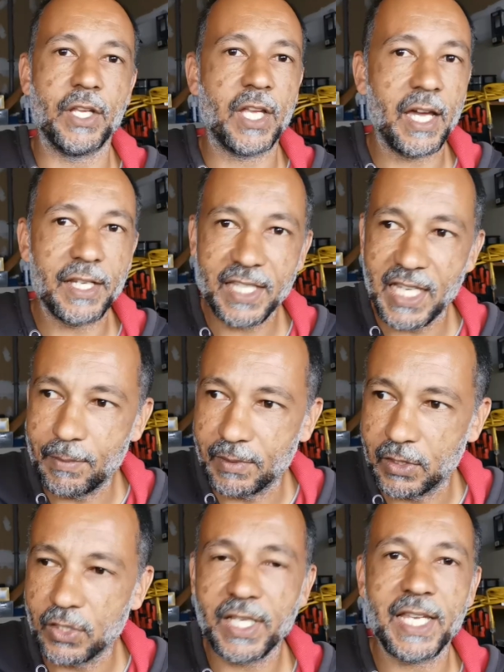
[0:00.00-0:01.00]
You got to keep
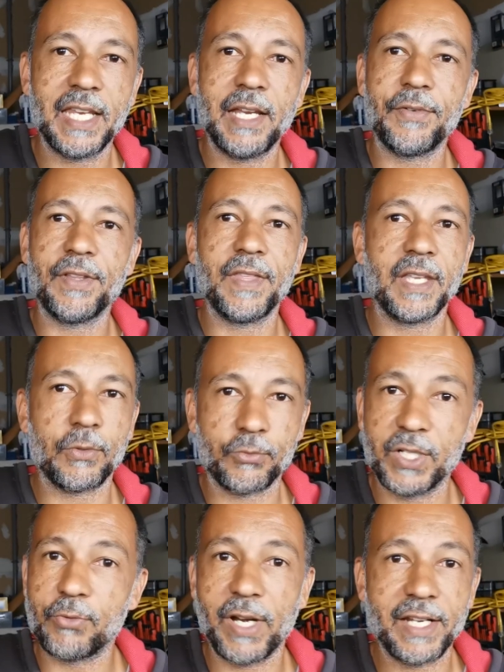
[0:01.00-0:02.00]
looking at everything and
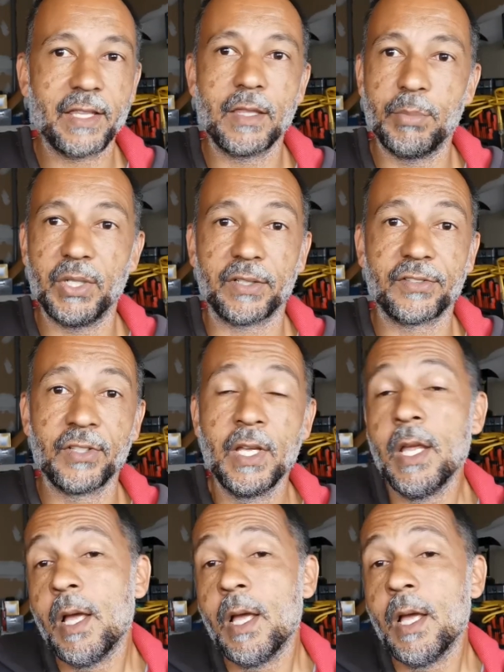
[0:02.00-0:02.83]
rewriting the books.